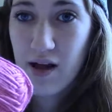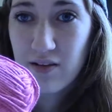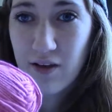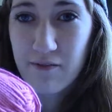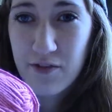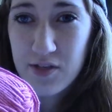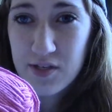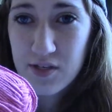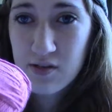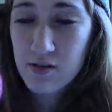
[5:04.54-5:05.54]
I love
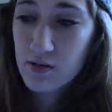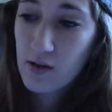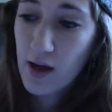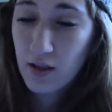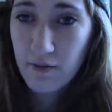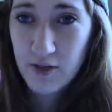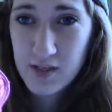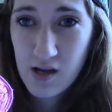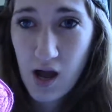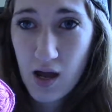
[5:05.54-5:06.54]
this
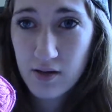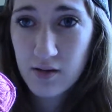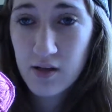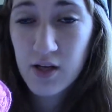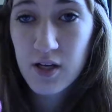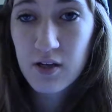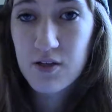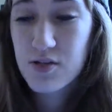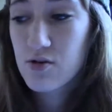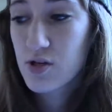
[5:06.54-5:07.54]
cotton,
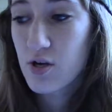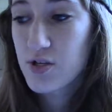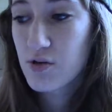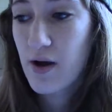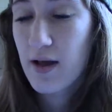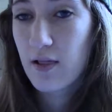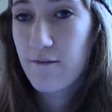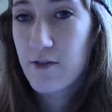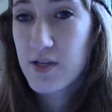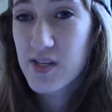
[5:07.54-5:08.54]
because there's also I
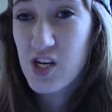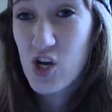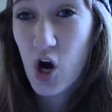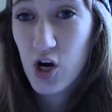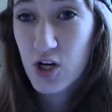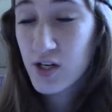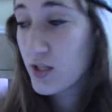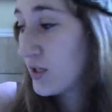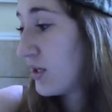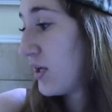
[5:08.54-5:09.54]
love this yarn,
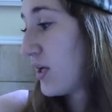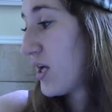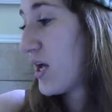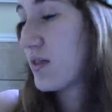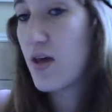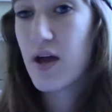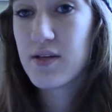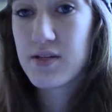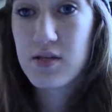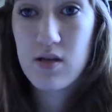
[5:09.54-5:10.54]
and that
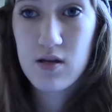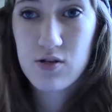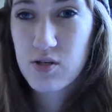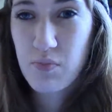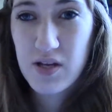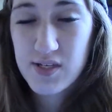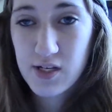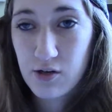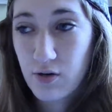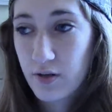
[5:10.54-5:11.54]
is the just basic
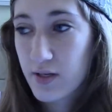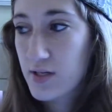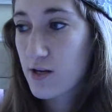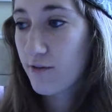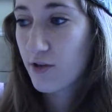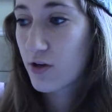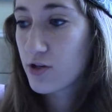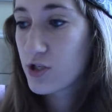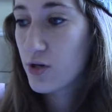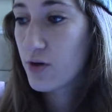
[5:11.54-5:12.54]
acrylic stuff that I'll
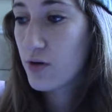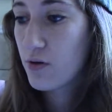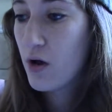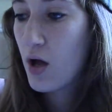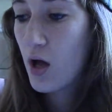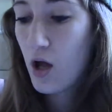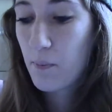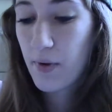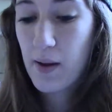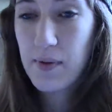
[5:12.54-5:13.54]
show you.
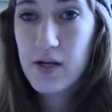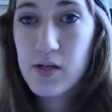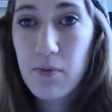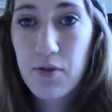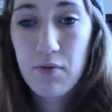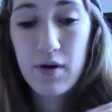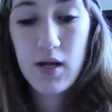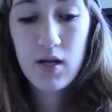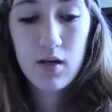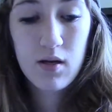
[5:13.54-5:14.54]
But I picked up
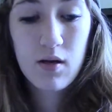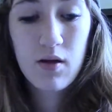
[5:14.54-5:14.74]
three